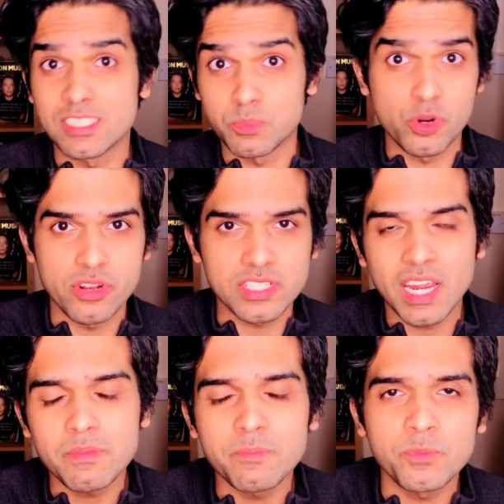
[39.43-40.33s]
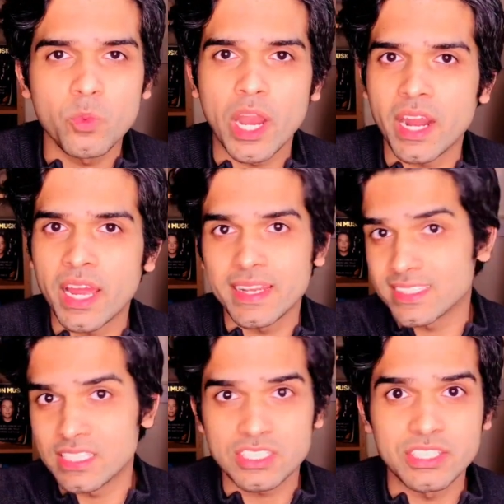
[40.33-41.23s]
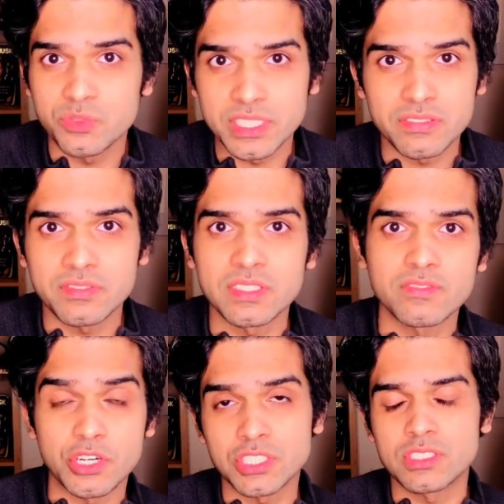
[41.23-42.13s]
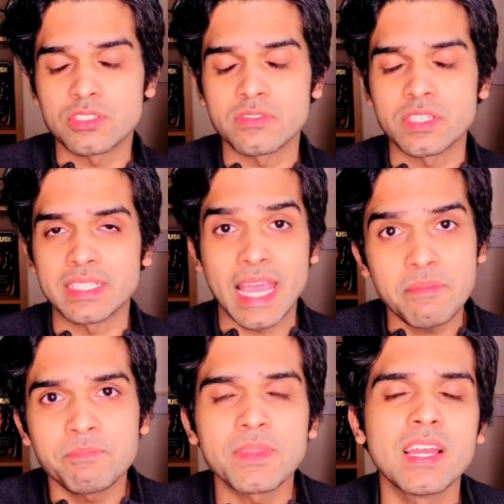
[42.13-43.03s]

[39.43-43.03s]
prototype where I had essentially 3 different versions of a game.